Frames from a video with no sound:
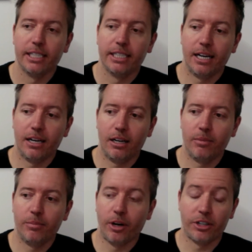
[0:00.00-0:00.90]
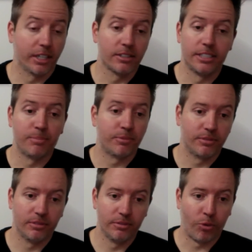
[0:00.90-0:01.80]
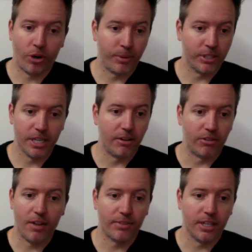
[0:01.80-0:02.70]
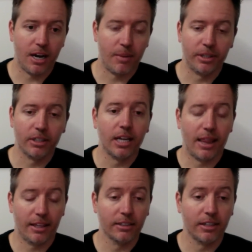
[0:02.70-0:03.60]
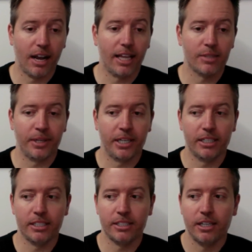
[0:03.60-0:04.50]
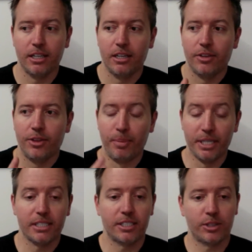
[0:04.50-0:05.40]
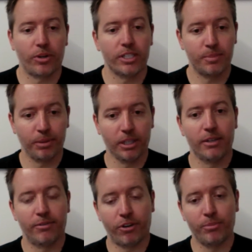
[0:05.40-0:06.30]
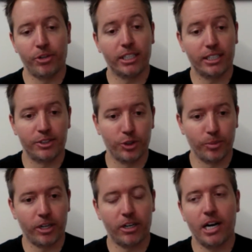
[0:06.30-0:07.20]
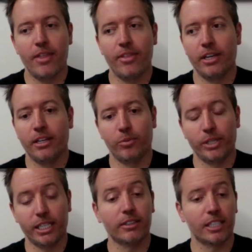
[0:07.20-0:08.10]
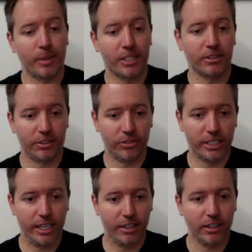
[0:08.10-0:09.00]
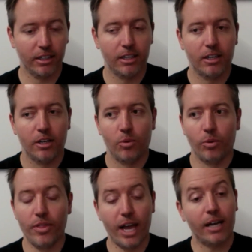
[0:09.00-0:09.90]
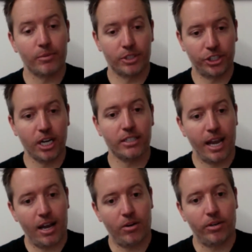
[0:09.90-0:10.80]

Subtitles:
our sales dipped 40% right at the top, and a lot of that's because the business is sort of split from direct to consumer, and then we're selling specialty retail. When that shut down,